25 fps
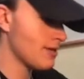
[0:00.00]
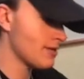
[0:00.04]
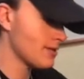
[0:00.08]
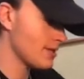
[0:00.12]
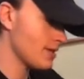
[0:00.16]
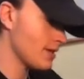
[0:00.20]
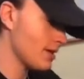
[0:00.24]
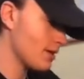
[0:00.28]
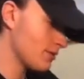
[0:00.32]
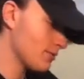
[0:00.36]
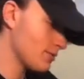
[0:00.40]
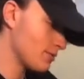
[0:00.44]
I
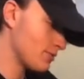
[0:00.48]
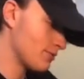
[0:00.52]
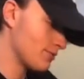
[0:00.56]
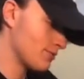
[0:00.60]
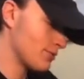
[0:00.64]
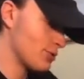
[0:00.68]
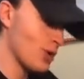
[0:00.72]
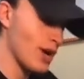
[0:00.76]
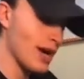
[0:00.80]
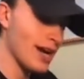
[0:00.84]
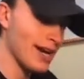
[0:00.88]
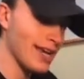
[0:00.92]
was, you know,
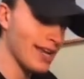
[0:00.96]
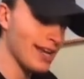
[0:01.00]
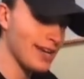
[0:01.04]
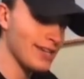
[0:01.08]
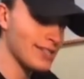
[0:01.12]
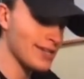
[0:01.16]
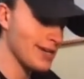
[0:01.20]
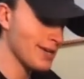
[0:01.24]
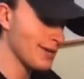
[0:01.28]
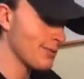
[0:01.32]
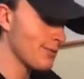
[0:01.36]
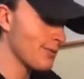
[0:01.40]
trying to get
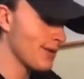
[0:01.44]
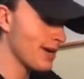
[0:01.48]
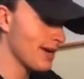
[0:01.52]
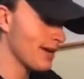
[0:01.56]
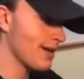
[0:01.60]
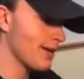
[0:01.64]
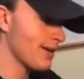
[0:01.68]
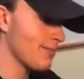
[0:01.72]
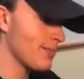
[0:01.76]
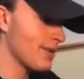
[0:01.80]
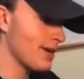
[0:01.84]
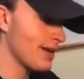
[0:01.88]
it done quick.